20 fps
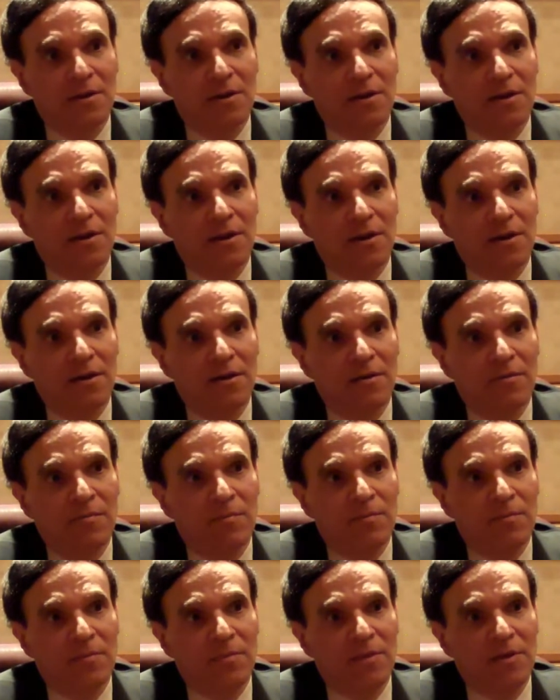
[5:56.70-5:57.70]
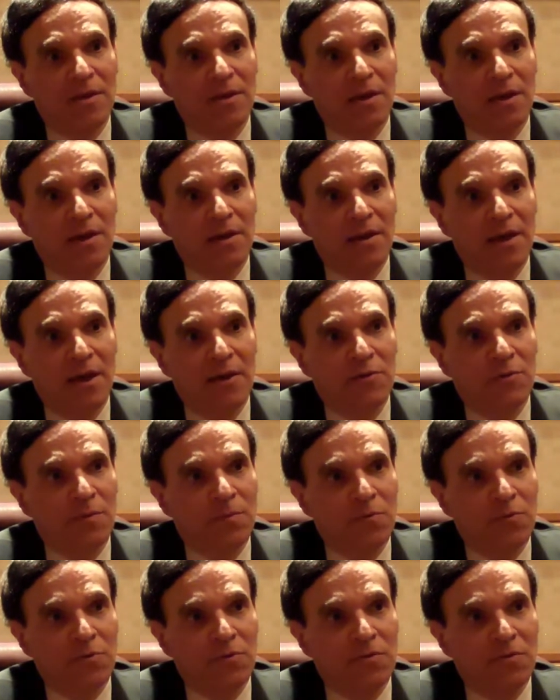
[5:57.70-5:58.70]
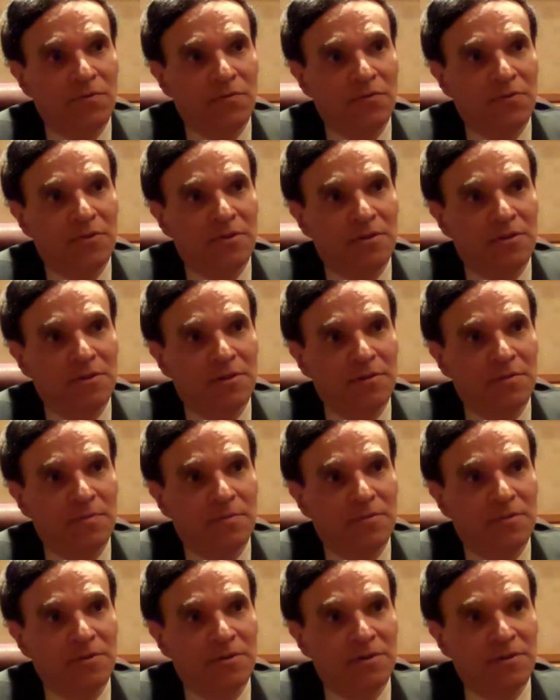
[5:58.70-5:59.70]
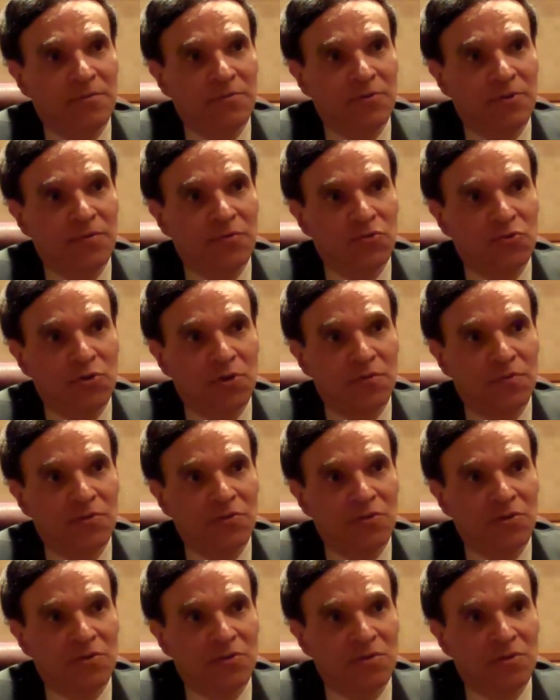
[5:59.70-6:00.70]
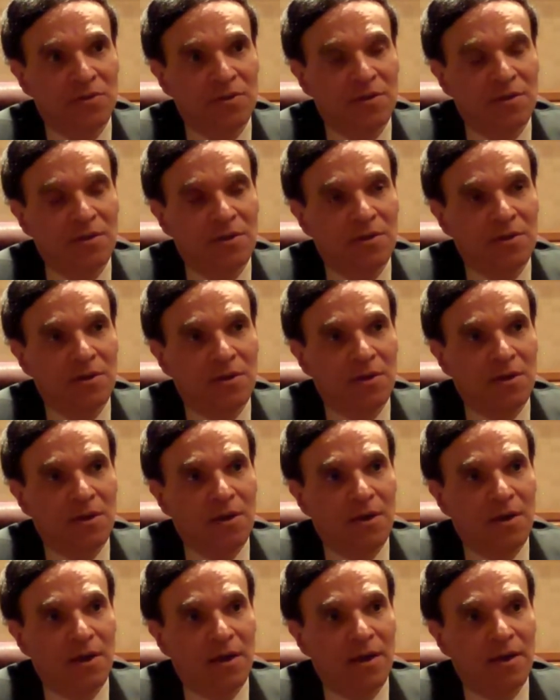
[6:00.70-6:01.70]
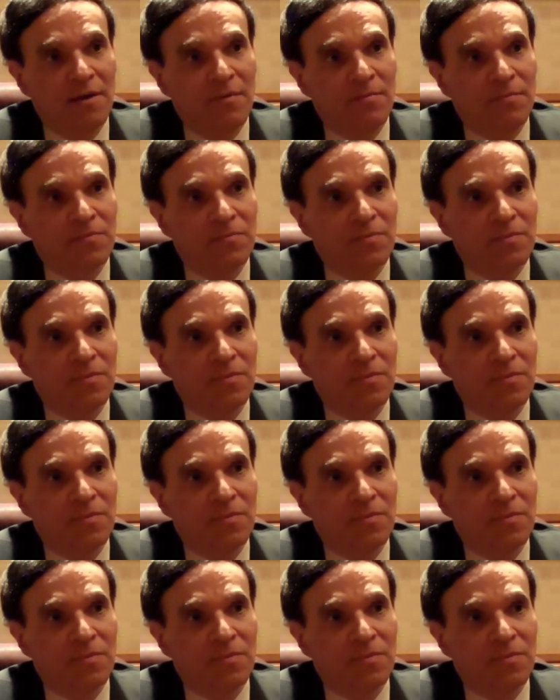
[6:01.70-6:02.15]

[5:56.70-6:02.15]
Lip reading: and how to improve the delivery of services. And